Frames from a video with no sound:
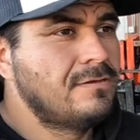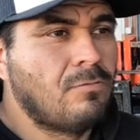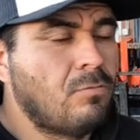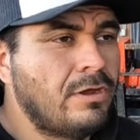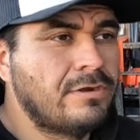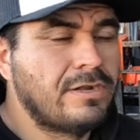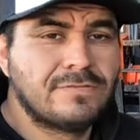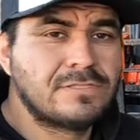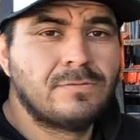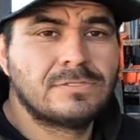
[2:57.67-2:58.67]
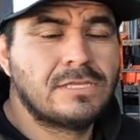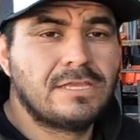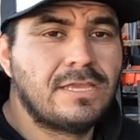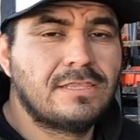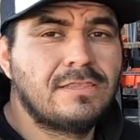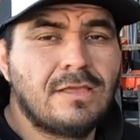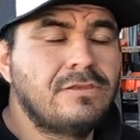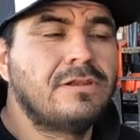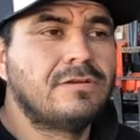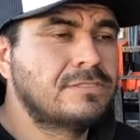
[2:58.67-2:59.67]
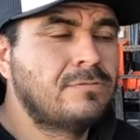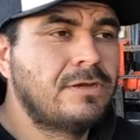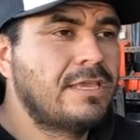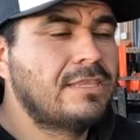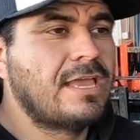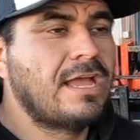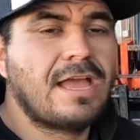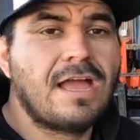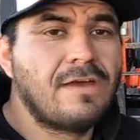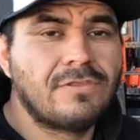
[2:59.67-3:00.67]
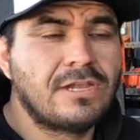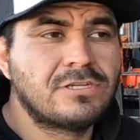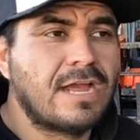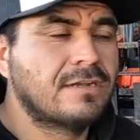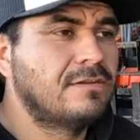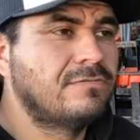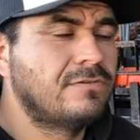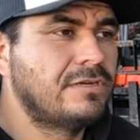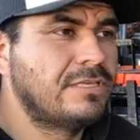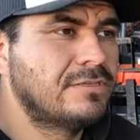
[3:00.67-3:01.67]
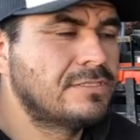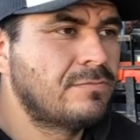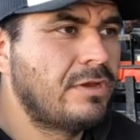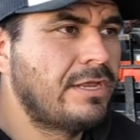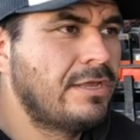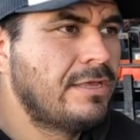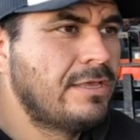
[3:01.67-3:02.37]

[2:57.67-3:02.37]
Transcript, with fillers: wondering if someone's gonna get, uh, you know, someone get that guy off that tractor before he kills somebody.